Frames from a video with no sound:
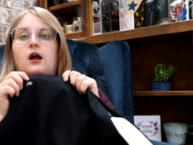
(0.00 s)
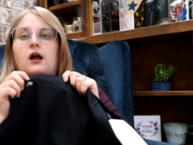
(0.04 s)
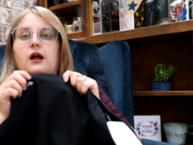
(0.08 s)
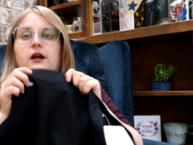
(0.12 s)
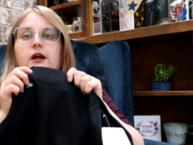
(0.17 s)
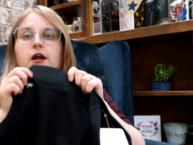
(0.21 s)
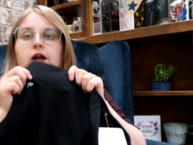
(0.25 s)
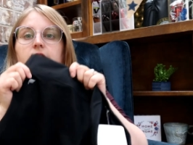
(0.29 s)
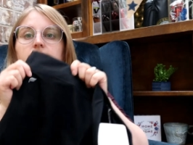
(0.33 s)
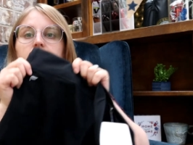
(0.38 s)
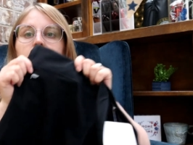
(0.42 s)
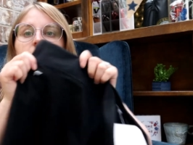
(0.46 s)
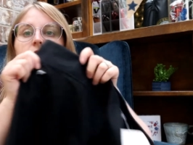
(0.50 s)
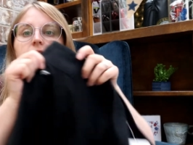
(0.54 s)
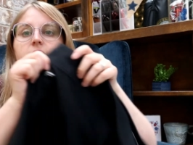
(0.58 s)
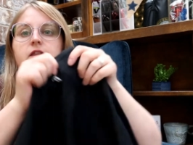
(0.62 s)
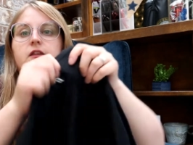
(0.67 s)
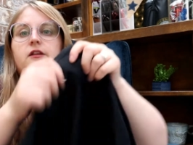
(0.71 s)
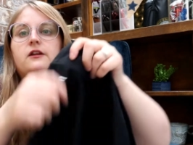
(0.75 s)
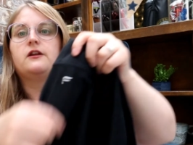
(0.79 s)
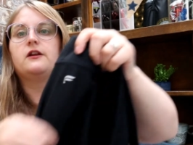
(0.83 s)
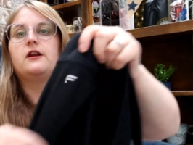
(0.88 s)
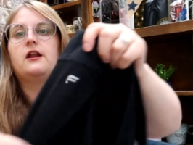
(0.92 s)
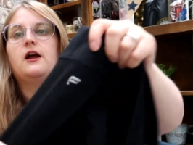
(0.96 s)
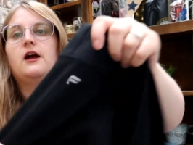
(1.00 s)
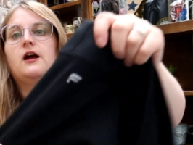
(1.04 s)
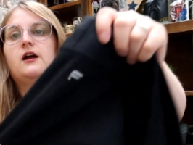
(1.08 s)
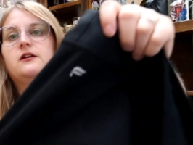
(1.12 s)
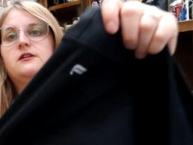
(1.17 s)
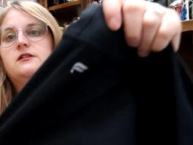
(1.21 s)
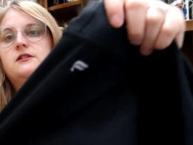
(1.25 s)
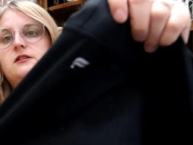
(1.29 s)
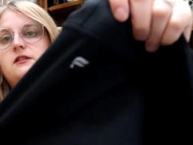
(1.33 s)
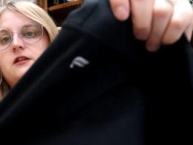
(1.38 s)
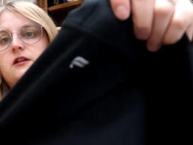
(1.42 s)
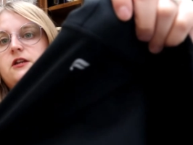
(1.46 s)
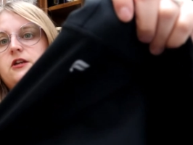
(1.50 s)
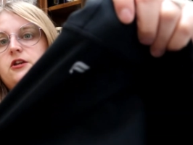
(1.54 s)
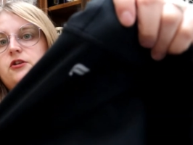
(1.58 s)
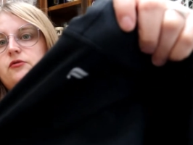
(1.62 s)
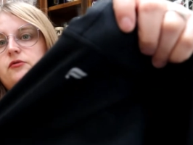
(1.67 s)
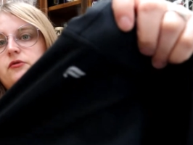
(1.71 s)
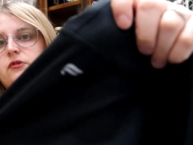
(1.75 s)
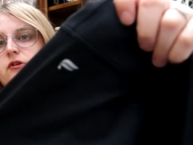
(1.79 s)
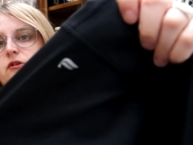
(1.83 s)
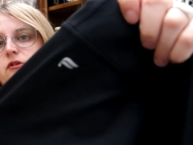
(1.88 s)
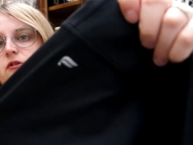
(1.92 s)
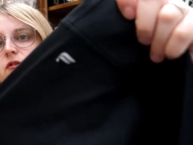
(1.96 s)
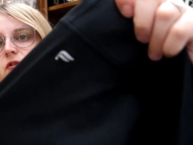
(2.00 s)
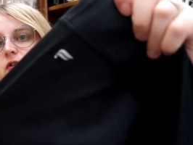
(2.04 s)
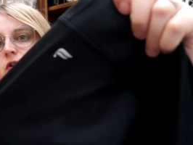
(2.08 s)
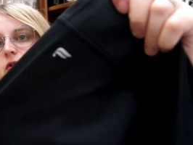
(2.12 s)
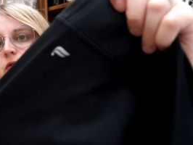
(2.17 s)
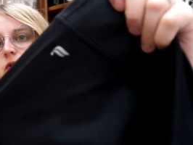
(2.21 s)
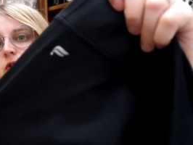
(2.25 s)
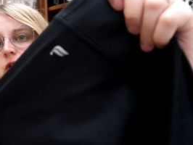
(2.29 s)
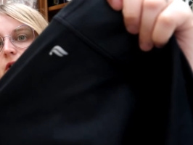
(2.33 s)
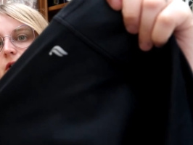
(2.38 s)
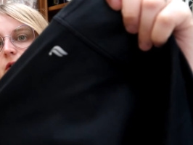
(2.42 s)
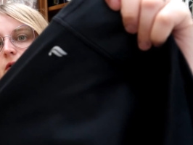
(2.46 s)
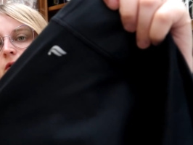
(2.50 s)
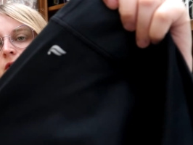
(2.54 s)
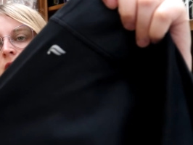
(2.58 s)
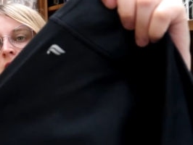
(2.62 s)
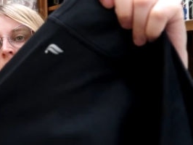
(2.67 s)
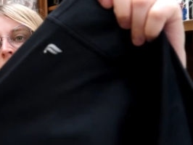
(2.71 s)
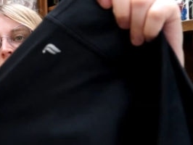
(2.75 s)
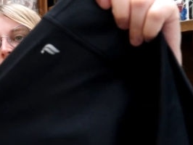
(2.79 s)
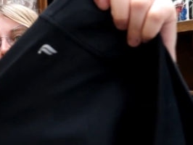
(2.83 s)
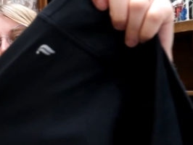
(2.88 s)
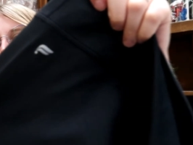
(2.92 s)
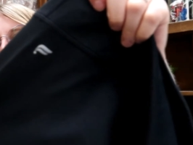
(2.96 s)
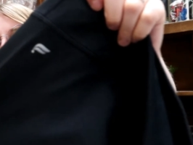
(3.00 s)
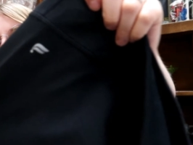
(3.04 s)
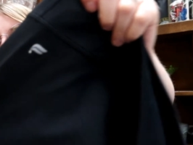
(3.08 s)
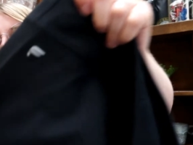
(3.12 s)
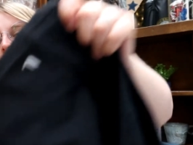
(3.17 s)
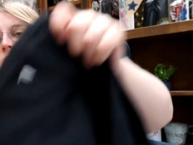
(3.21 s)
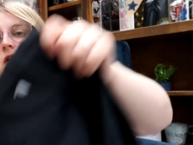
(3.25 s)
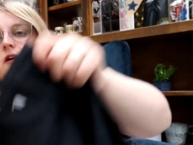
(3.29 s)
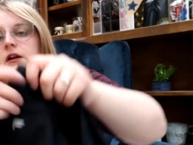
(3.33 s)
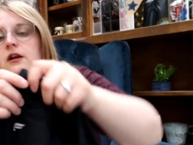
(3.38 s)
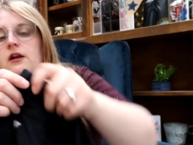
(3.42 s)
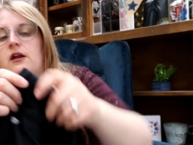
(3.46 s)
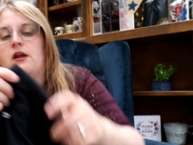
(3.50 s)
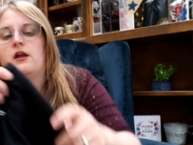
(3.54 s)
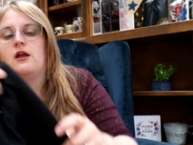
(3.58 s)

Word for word: I kind of like that it has the cute little logo on there